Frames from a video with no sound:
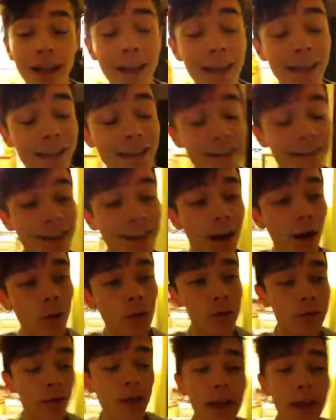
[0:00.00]
and I
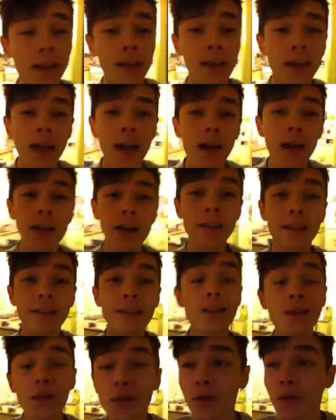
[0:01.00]
was like, I
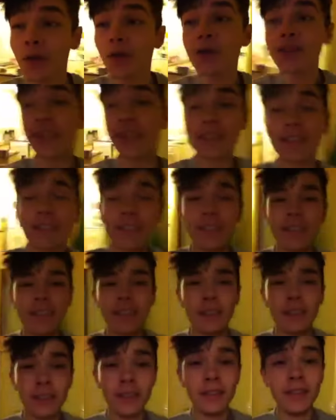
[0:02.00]
think you're gorgeous,
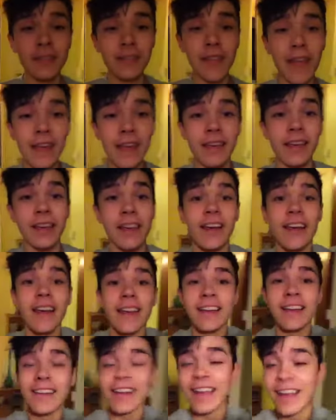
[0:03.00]
just saying.
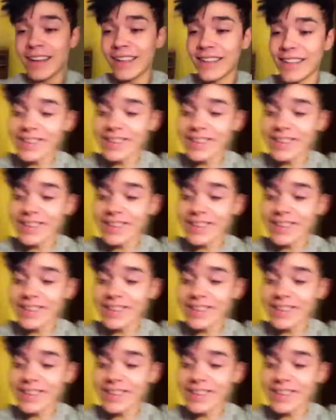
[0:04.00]
Now,